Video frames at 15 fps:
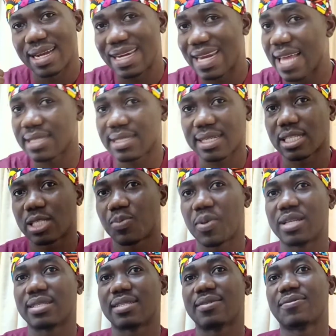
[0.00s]
less
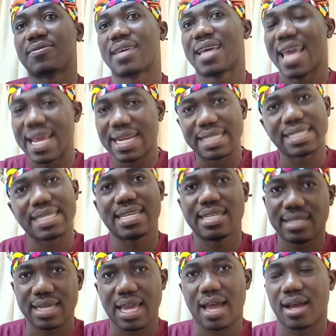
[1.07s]
expensive and it's
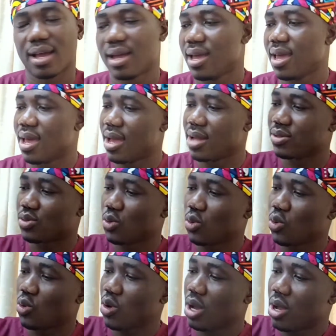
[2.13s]
easier. And
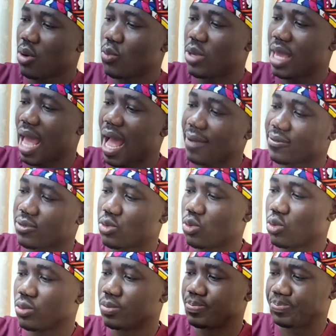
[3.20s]
so we have
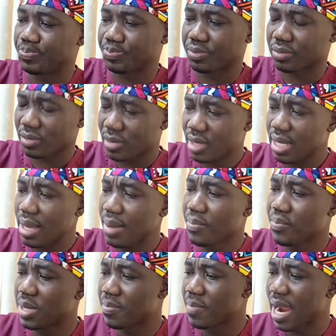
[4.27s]
to
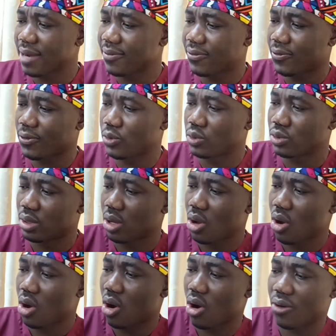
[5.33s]
be mindful
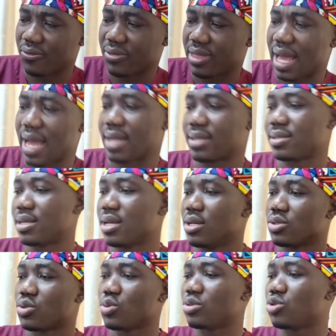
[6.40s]
of that.
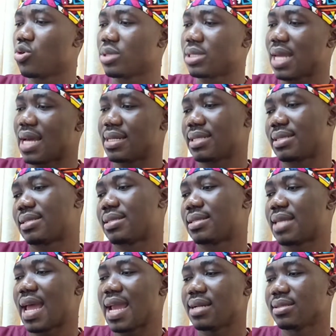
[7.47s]
So those are the
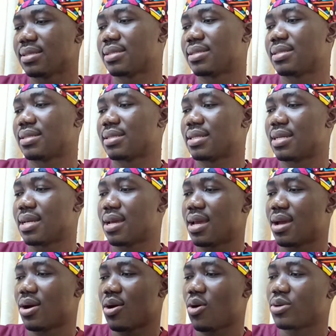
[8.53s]
signs
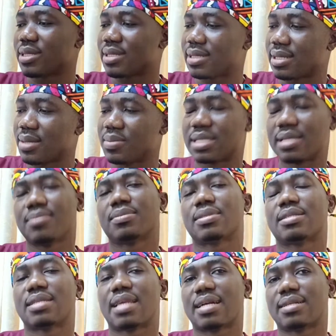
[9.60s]
or the
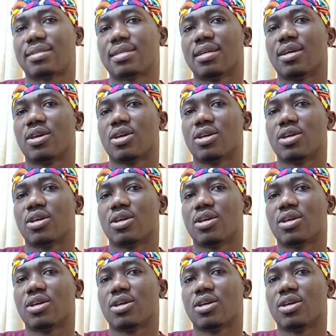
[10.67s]
symptoms that